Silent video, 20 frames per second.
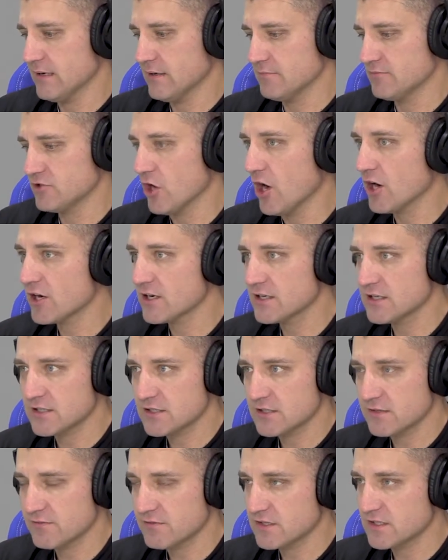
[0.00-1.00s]

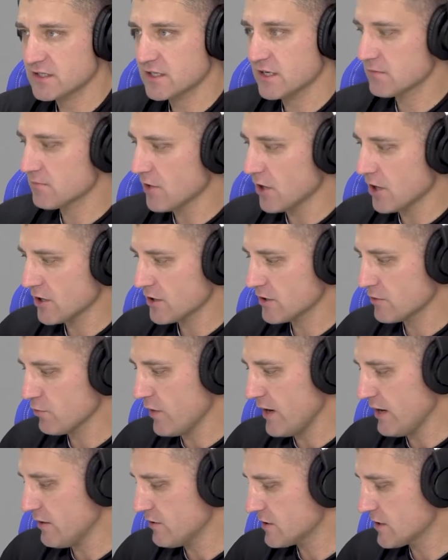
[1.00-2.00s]
darkness of the skid mark
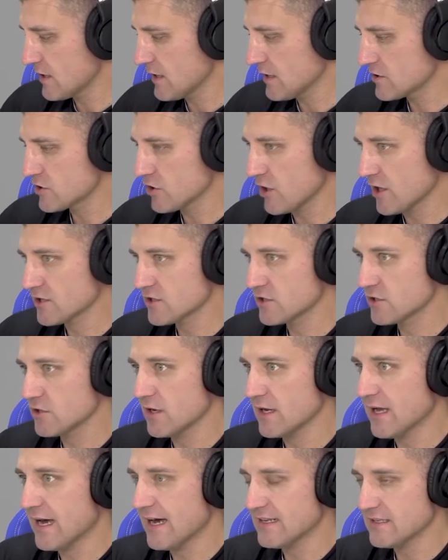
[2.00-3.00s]
where it starts to
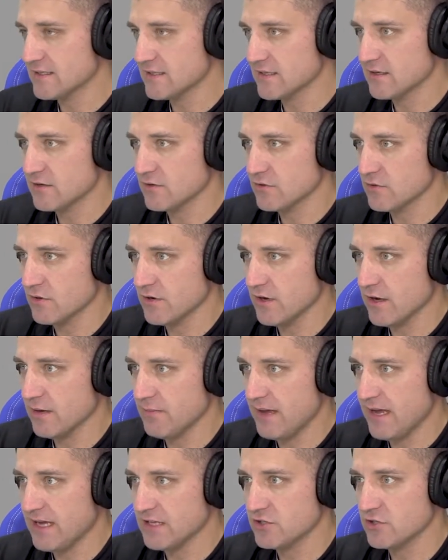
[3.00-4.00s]
lighten
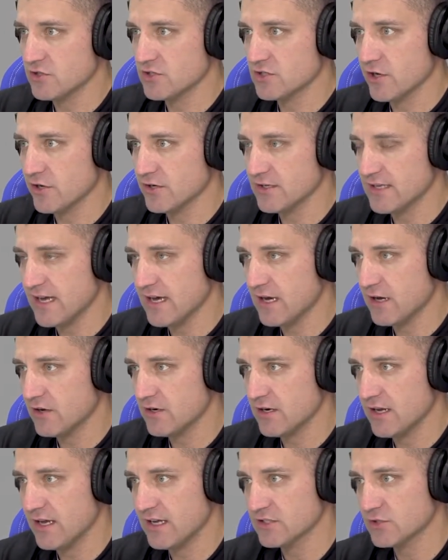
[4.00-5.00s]
as you slow down
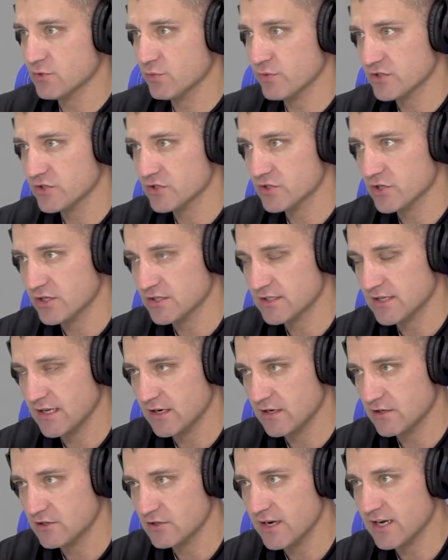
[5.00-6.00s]
and as the wheel starts
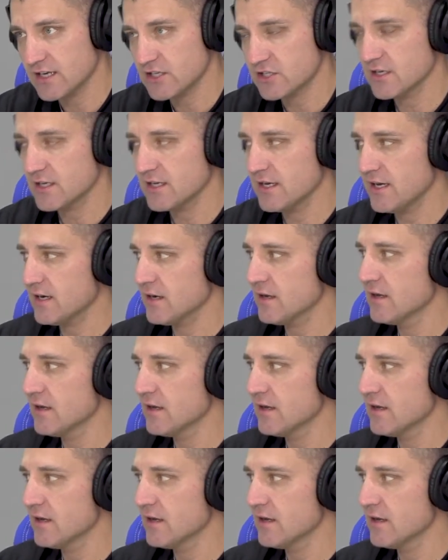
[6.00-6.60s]
getting traction again.